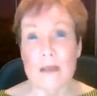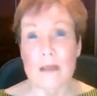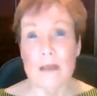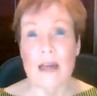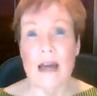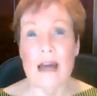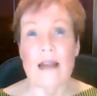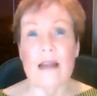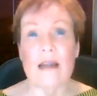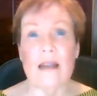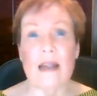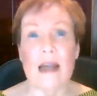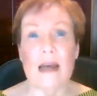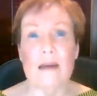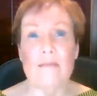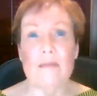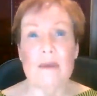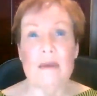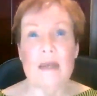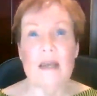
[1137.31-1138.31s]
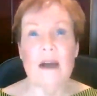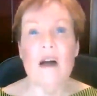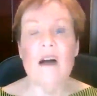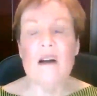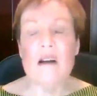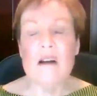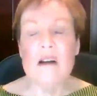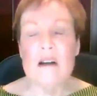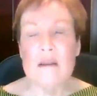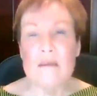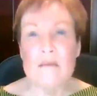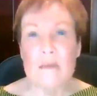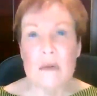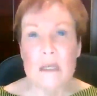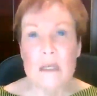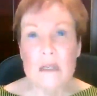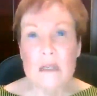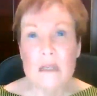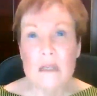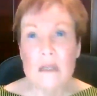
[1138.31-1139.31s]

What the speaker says: that it had become